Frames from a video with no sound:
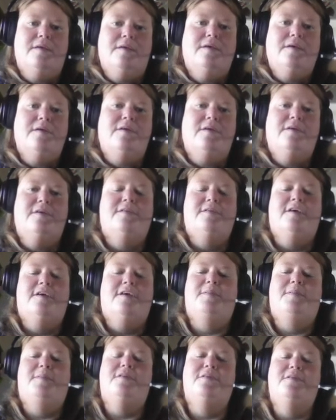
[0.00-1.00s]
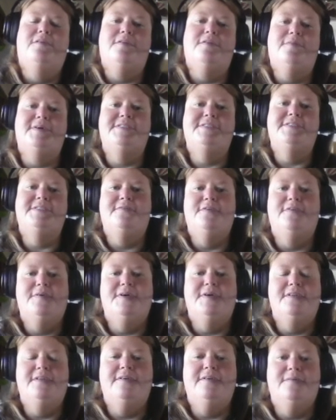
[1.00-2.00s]
Then you can type out Northwestern
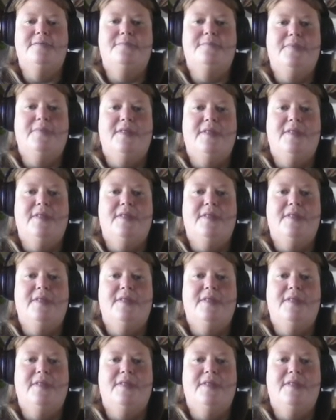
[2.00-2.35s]
University.